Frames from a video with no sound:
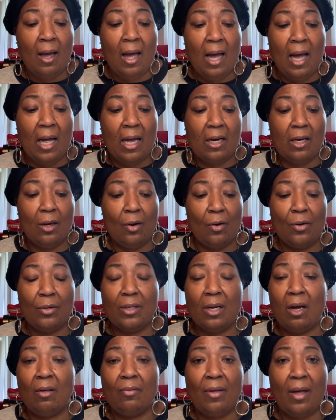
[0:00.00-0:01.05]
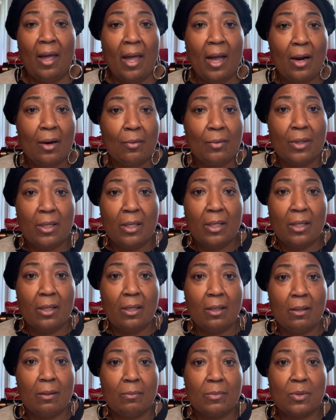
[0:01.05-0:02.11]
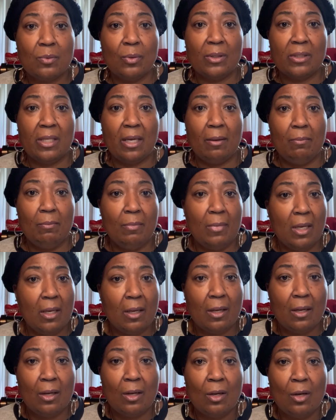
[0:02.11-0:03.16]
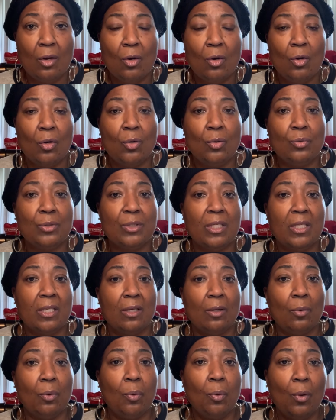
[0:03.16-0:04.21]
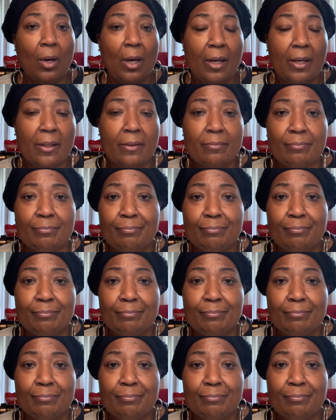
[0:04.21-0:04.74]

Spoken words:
I learned all the acronyms, what they meant, who did what.